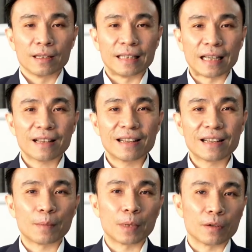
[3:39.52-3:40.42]
The other thing
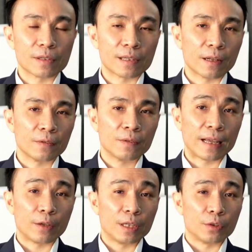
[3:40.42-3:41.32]
that about yourself
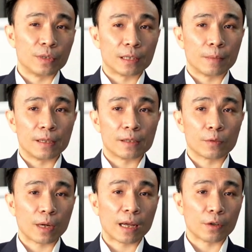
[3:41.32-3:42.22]
that you need to determine is
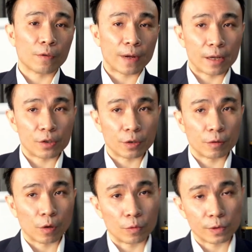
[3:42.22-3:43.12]
what are your financial
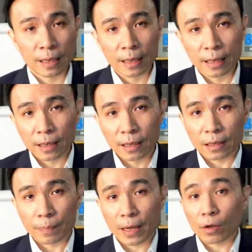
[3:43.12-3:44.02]
goals,
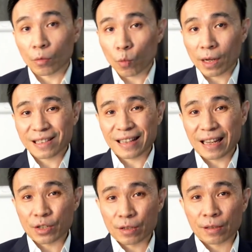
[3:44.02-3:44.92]
depending on what
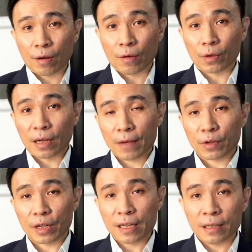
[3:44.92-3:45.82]
stages of your life
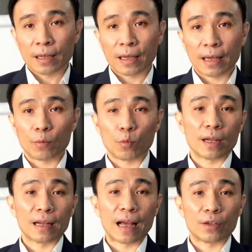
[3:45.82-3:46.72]
you're in and
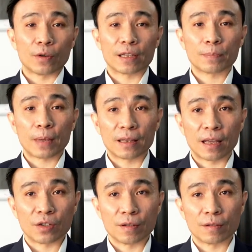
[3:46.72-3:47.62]
what are your
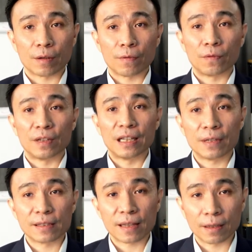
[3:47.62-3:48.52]
expectations of
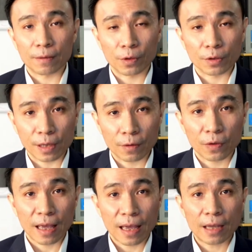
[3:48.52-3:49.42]
living standard for
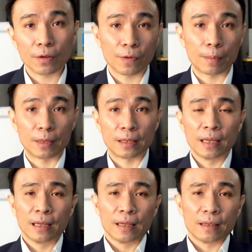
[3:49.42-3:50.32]
yourself and your family.
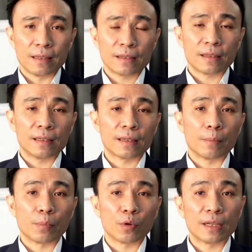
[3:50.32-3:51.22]
This is an
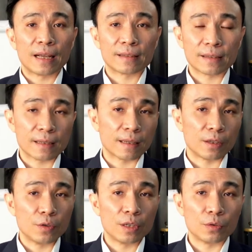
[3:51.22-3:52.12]
important exercise that
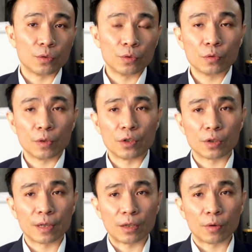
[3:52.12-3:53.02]
you need to do to
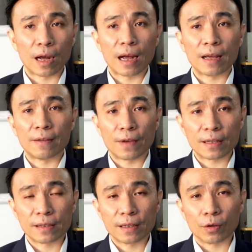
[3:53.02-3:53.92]
ensure that you are
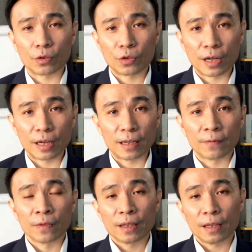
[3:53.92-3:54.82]
investing or
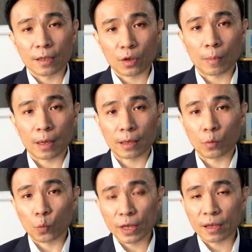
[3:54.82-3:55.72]
trading in the stock market
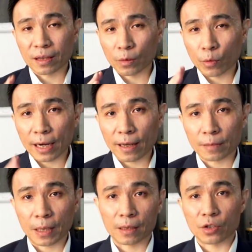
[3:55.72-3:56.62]
with the right
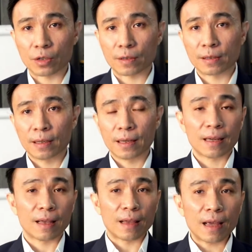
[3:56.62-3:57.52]
expectations.
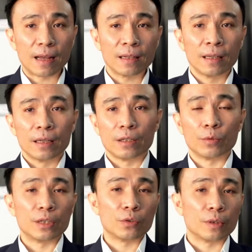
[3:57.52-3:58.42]
And then you
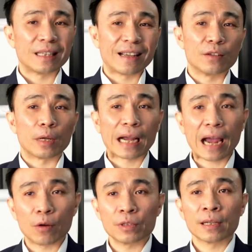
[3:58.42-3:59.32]
will need to take into
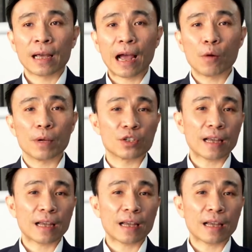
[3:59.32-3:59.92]
account how much